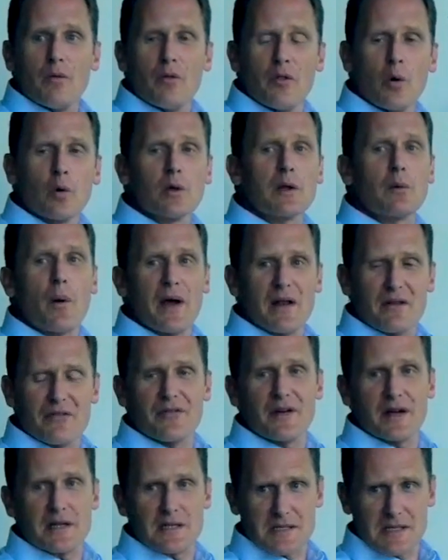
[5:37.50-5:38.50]
The only way to
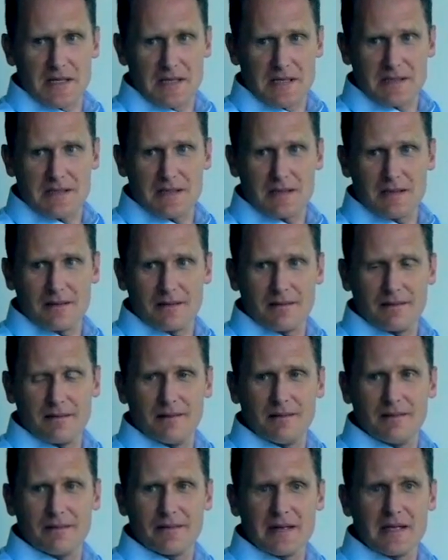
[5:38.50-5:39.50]
fix this
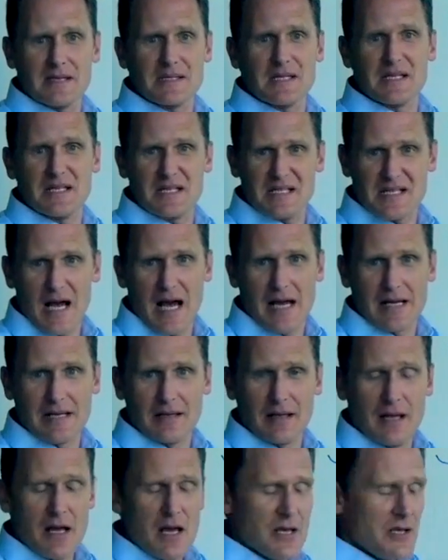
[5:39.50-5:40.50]
is in
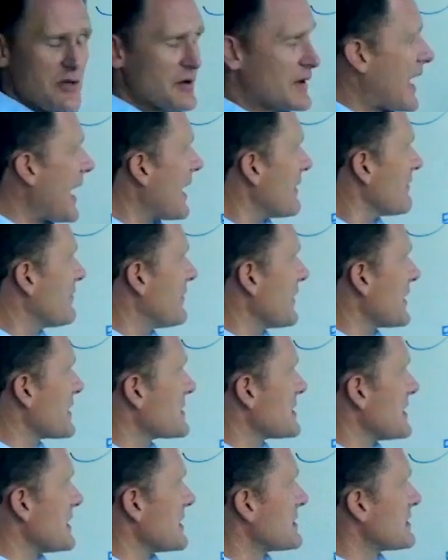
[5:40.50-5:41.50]
design. You can't
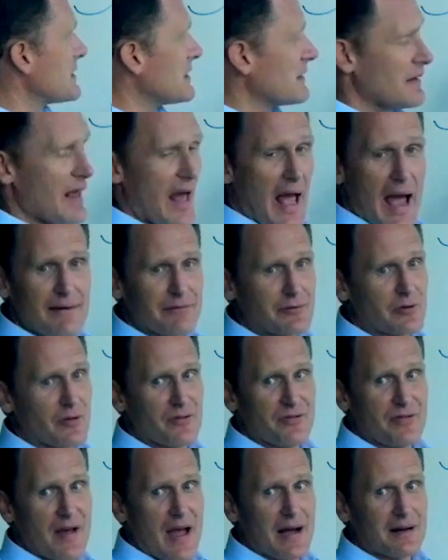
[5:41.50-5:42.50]
fix this after
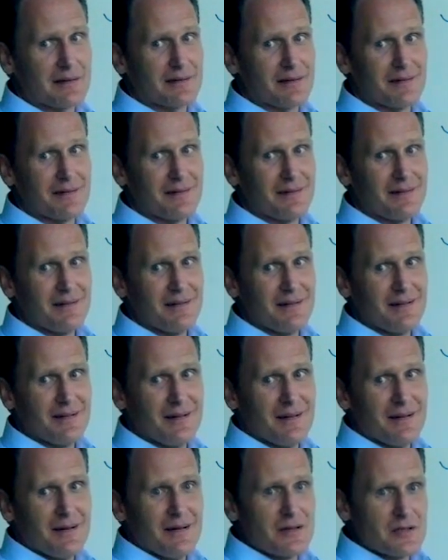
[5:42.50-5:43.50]
the fact.
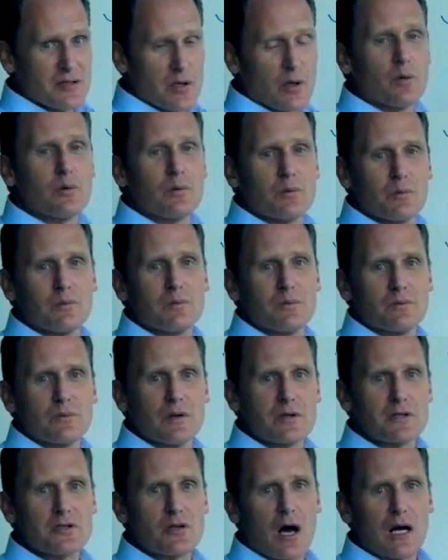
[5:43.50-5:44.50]
So
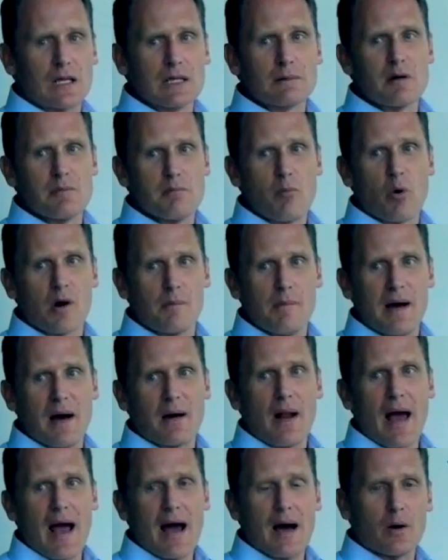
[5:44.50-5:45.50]
let's talk a little bit more
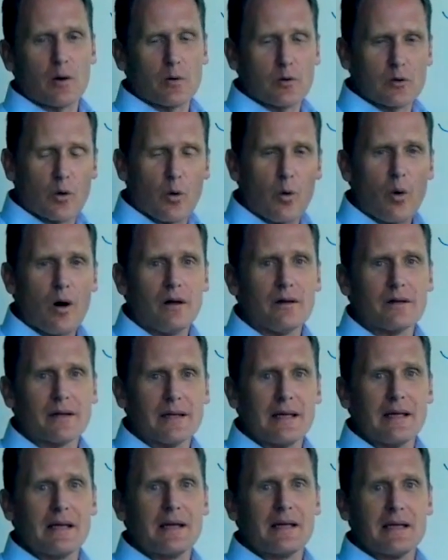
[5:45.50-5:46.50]
about how
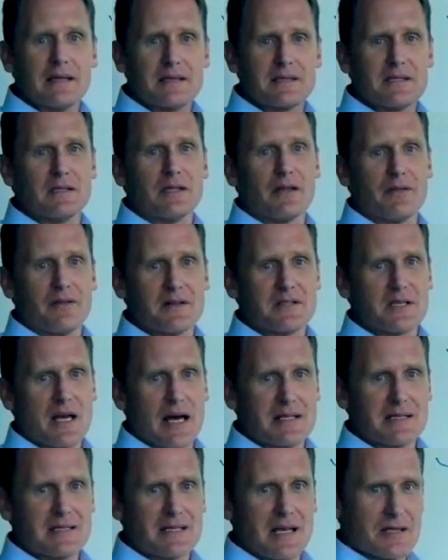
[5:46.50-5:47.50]
quality gets into the
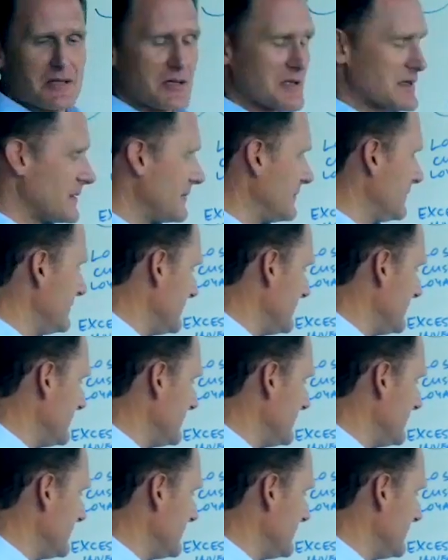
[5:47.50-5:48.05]
design stages.